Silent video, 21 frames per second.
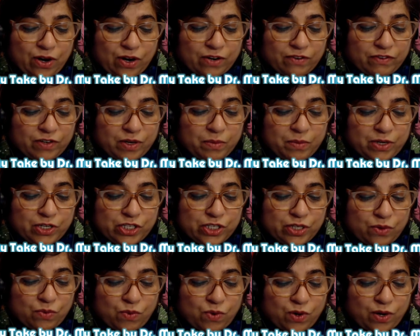It's a
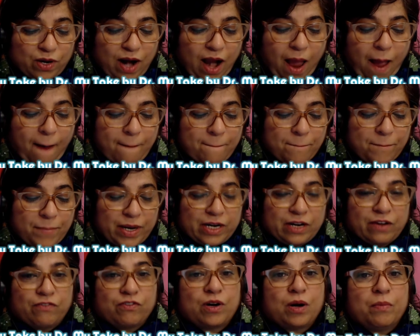symbol not of commercial
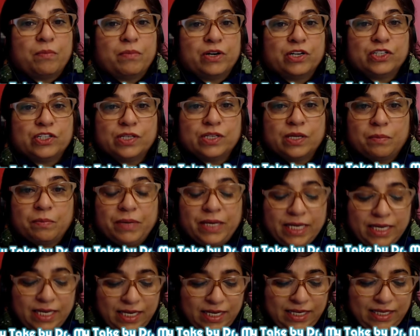war, but of
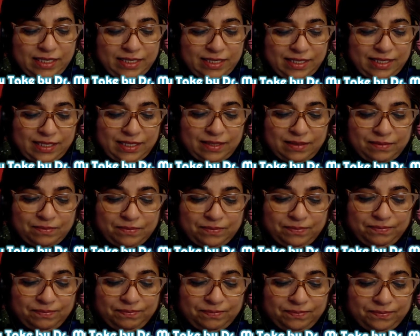commercial
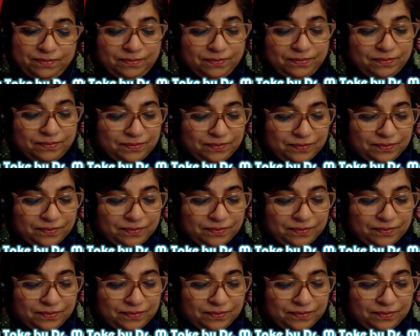peace.